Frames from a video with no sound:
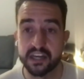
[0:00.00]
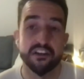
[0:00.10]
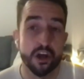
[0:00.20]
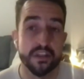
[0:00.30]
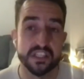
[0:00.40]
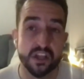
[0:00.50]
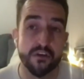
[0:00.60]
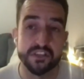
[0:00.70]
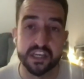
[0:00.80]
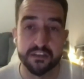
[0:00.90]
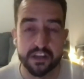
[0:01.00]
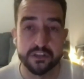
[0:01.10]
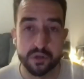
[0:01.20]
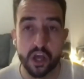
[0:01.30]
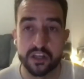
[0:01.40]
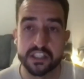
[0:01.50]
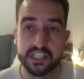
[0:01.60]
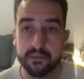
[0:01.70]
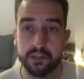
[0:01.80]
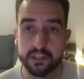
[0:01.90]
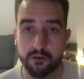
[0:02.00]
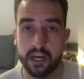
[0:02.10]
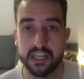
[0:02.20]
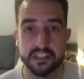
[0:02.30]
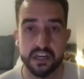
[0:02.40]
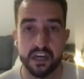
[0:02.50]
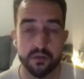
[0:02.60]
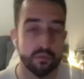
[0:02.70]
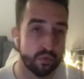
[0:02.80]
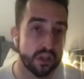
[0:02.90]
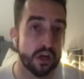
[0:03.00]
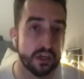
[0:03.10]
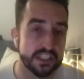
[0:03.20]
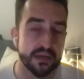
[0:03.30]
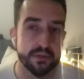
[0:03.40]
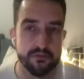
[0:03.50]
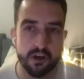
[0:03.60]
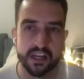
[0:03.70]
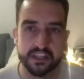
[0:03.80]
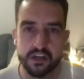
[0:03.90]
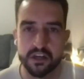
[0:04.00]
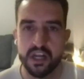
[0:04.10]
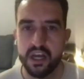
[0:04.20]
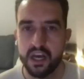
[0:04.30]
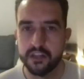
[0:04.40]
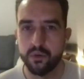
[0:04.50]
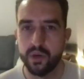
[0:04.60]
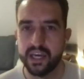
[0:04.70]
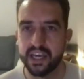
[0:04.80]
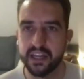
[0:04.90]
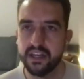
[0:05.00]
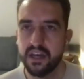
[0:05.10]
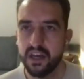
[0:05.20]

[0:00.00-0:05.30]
and I know there's a lot of City fans who'd like to see him on the right-hand side and would like to see him on the right-hand side at the weekend.